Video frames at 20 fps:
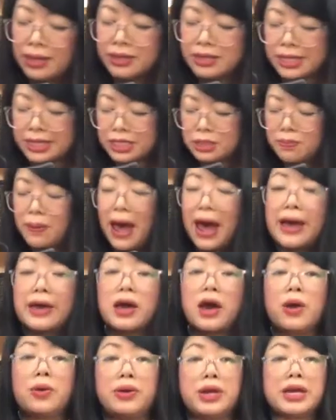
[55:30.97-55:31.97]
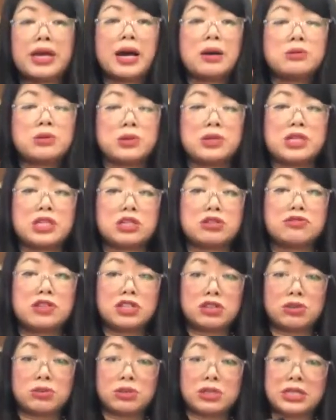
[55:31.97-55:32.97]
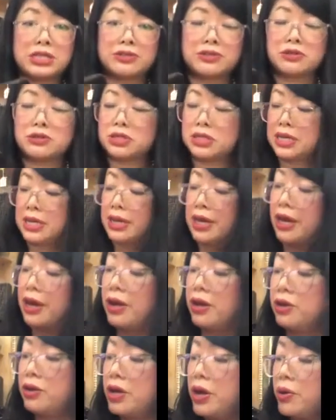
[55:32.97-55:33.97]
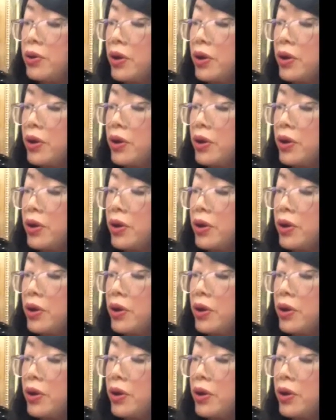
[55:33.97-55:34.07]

This bag only comes with its original serial sticker, no